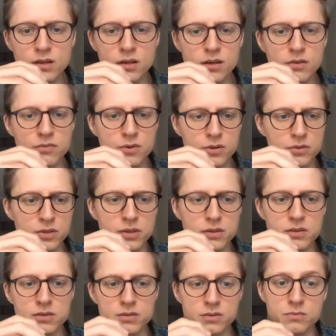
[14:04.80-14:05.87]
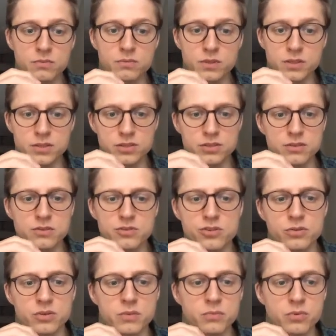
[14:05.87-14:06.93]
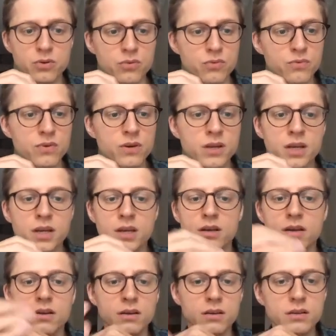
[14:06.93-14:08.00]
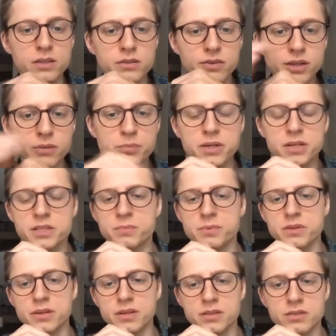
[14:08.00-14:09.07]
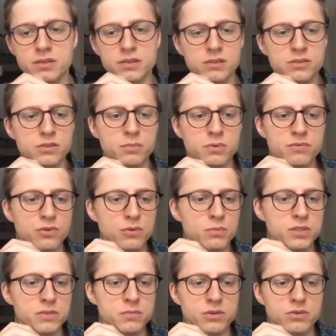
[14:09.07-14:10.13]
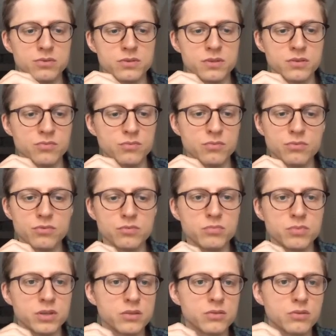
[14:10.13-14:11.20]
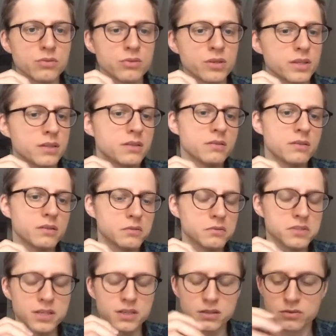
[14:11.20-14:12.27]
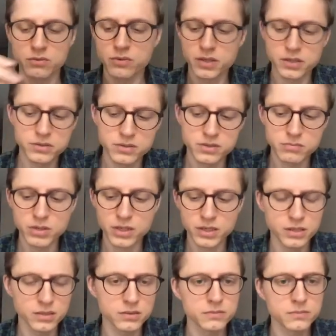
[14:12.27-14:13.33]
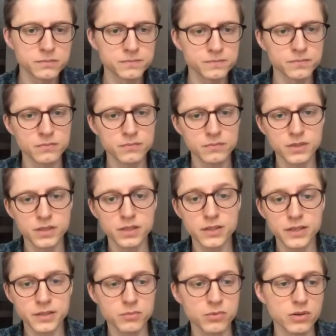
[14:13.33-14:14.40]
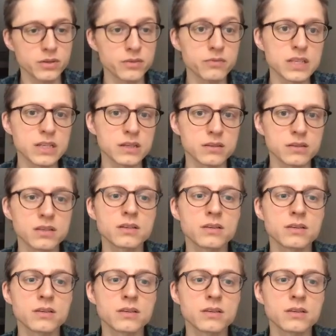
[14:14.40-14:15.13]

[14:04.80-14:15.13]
front end. So this should improve developer experience and also performance, because there would be no need in a second query to the backend. A lot more convenient.